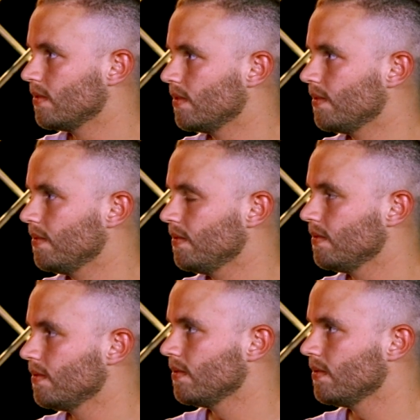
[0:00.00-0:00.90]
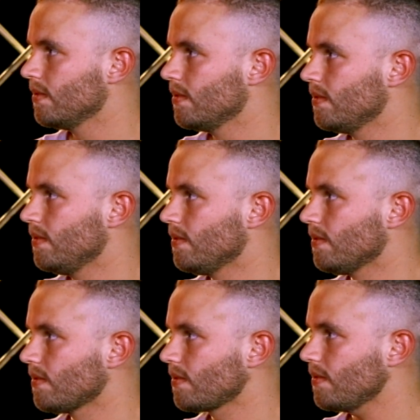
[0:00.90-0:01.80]

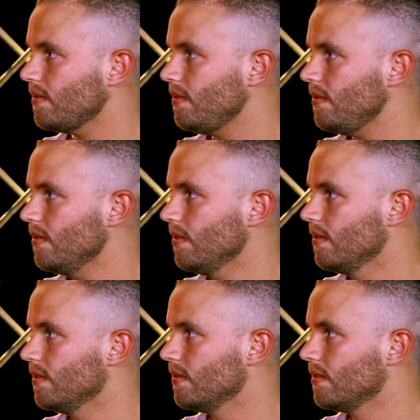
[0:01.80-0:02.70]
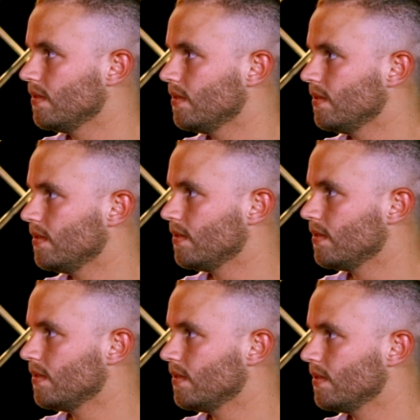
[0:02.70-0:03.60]

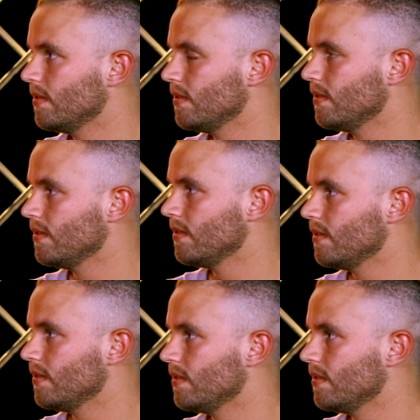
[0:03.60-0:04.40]
(silent)